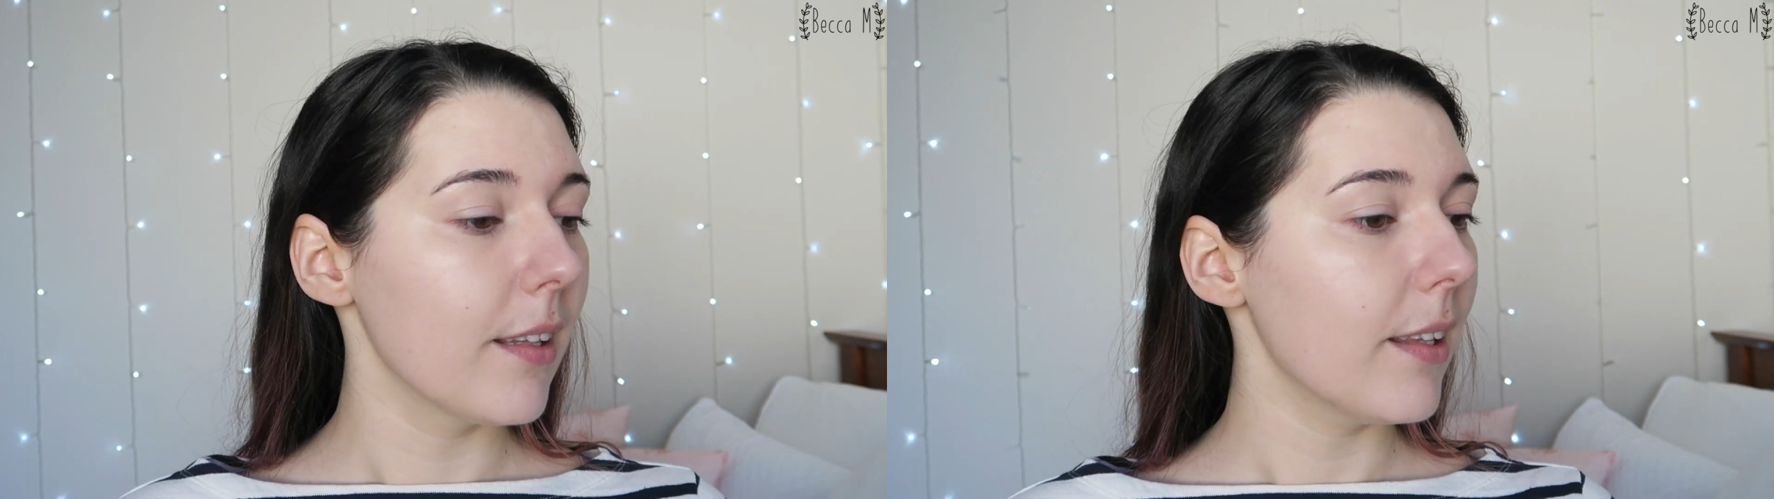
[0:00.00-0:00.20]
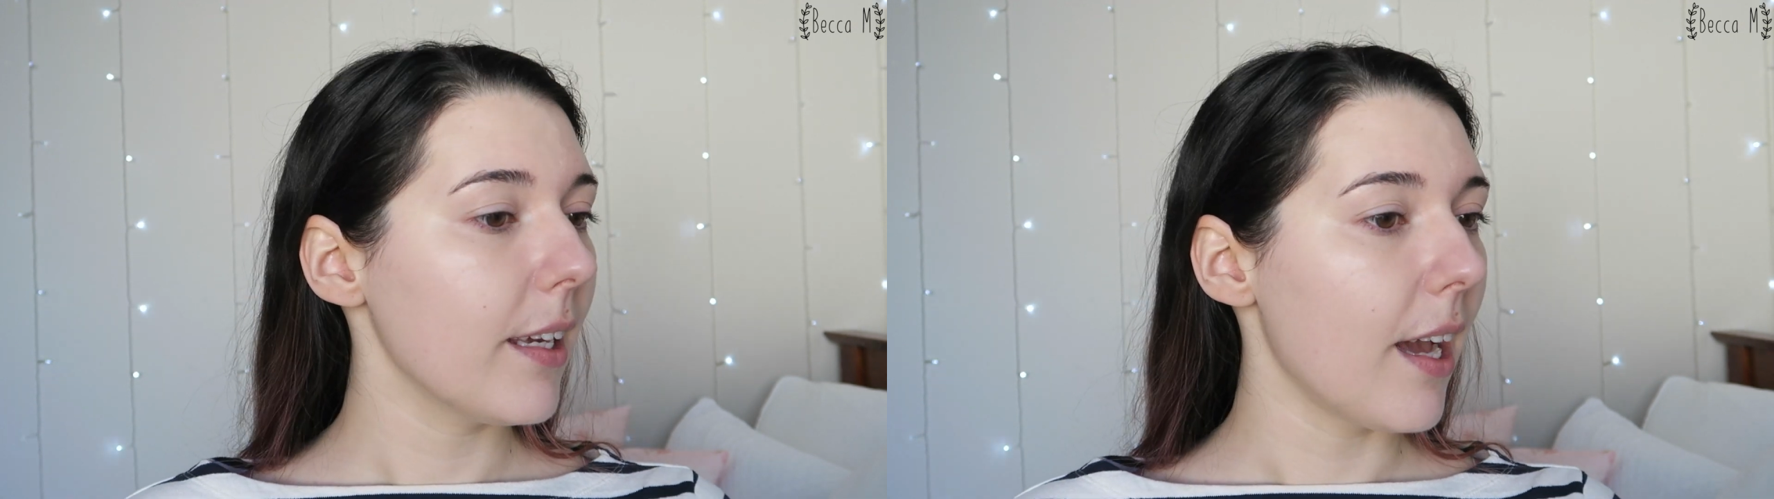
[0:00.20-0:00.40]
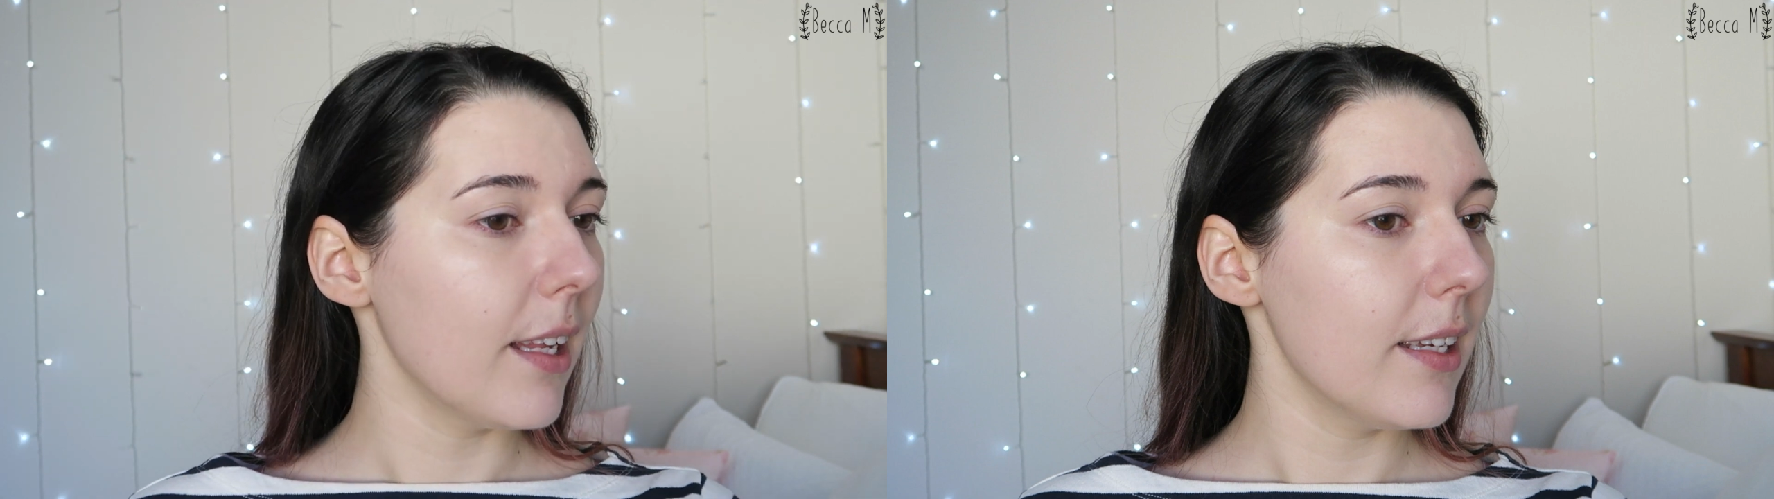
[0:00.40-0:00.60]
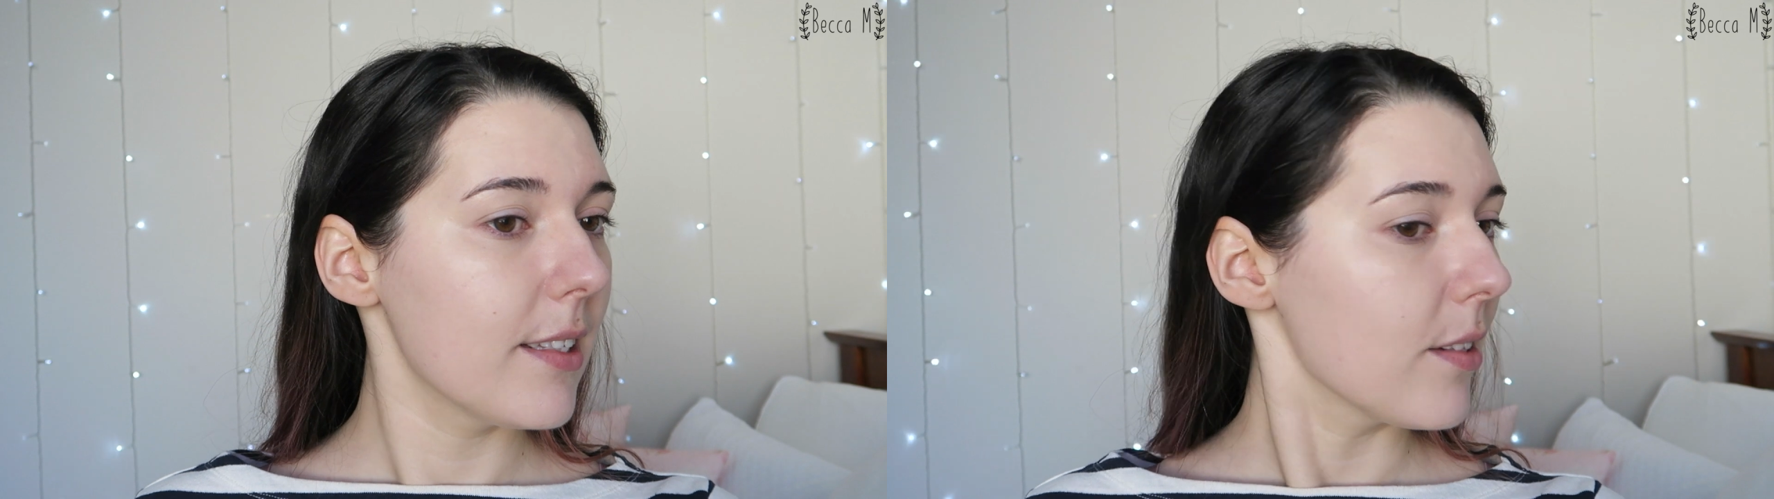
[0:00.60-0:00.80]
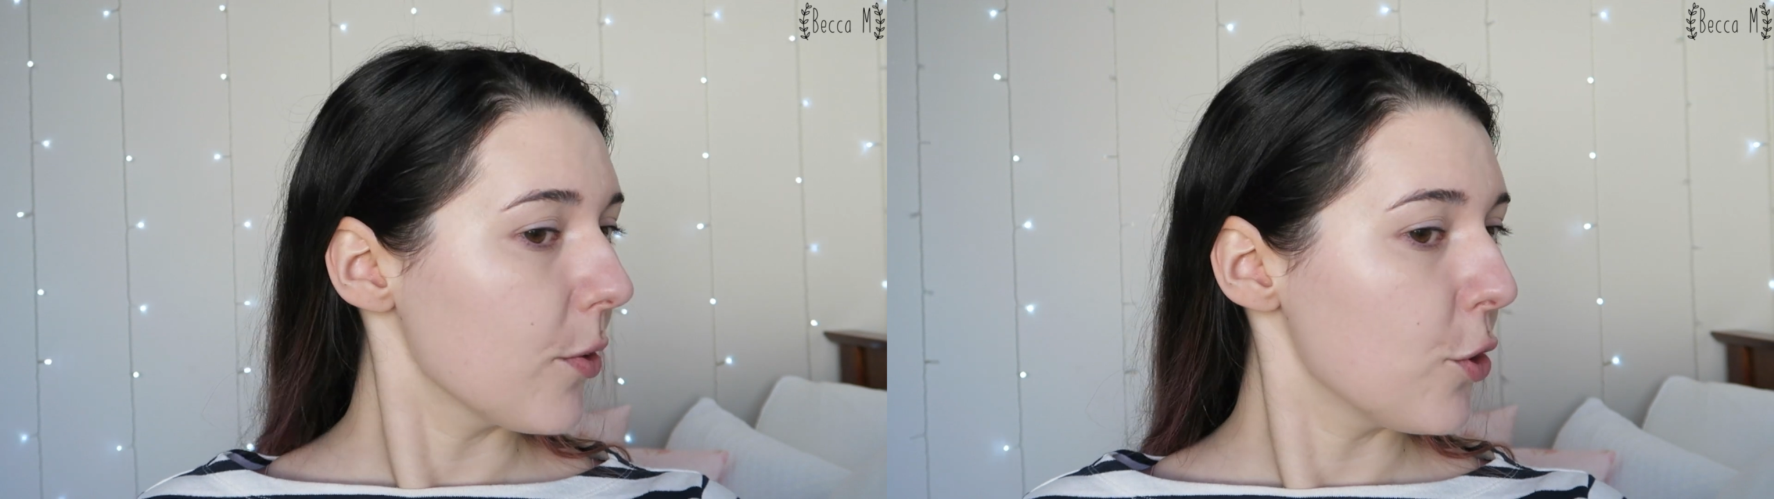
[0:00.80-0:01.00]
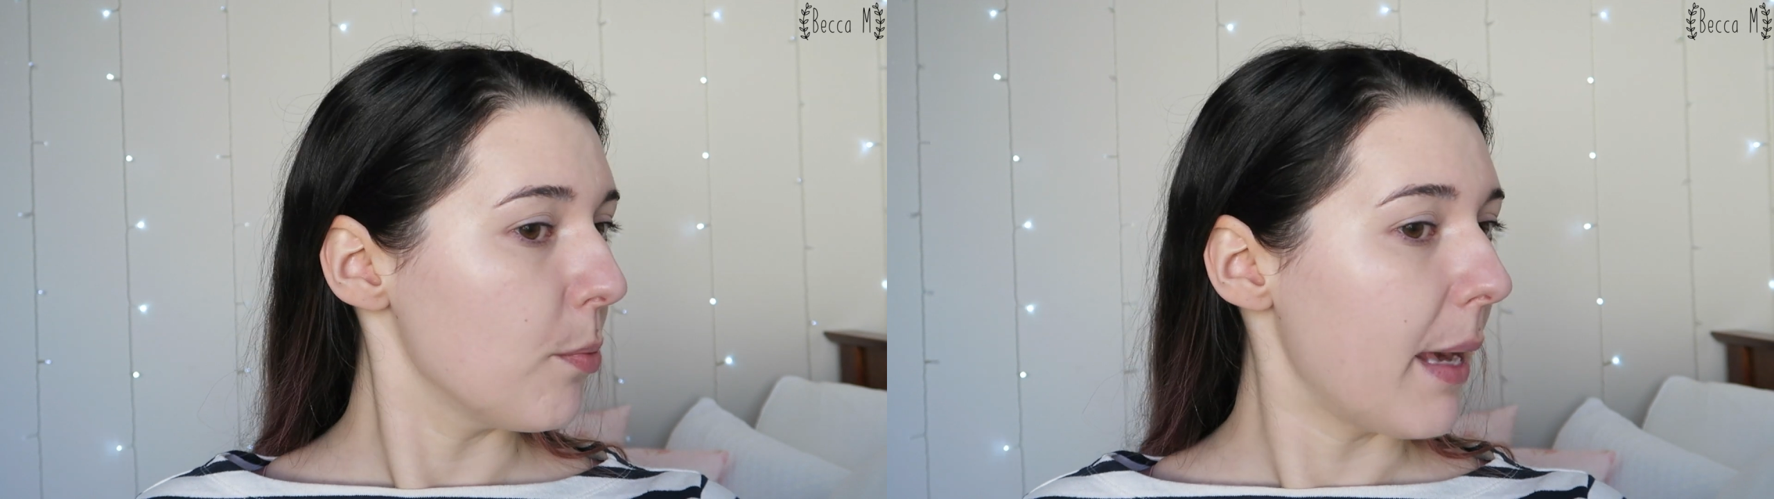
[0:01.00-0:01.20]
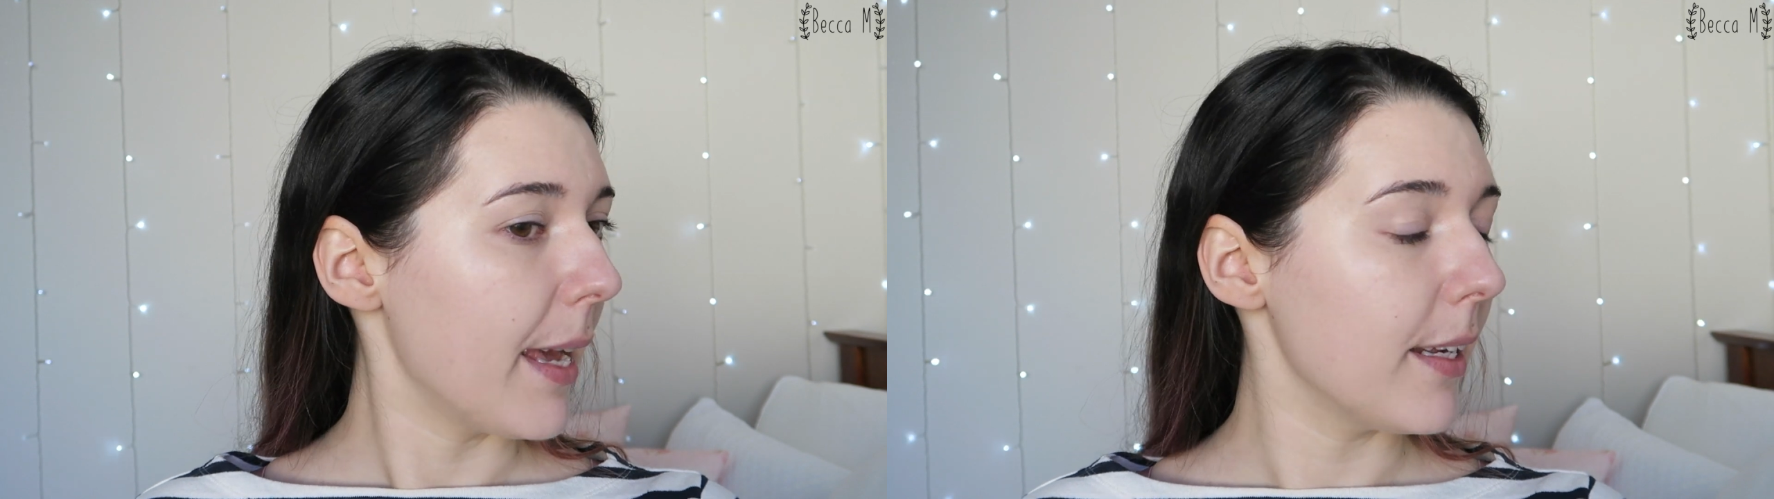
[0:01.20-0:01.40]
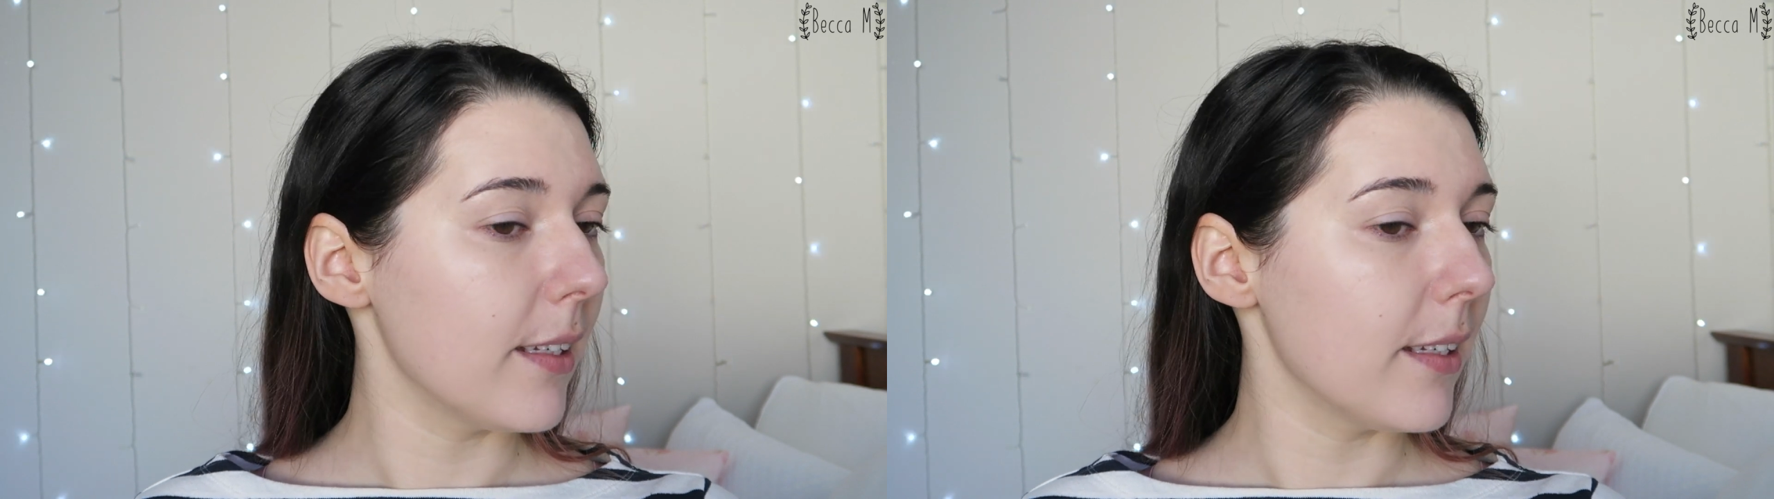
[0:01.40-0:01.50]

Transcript: The colour is not too bad.